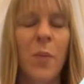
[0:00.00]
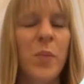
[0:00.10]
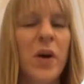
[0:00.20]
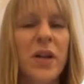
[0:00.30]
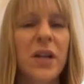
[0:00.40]

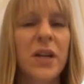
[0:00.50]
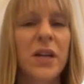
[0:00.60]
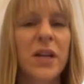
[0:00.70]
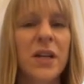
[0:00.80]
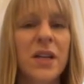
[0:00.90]
but
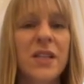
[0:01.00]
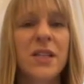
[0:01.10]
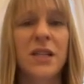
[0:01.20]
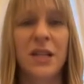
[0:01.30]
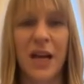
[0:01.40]
it is
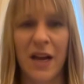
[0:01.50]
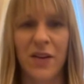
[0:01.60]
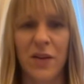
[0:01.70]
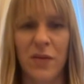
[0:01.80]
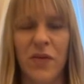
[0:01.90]

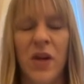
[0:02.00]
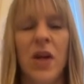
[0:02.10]
selective.